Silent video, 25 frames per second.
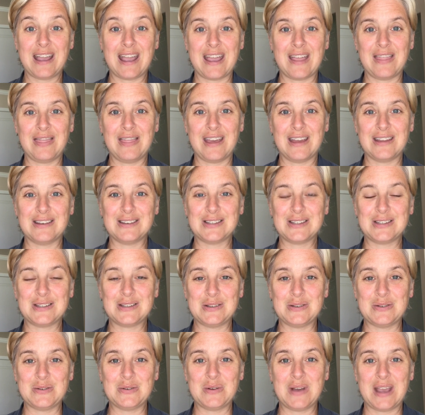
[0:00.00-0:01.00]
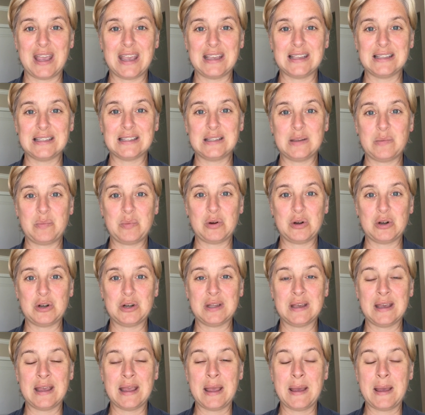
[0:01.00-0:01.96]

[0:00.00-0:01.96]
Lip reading: and then 2, a zippered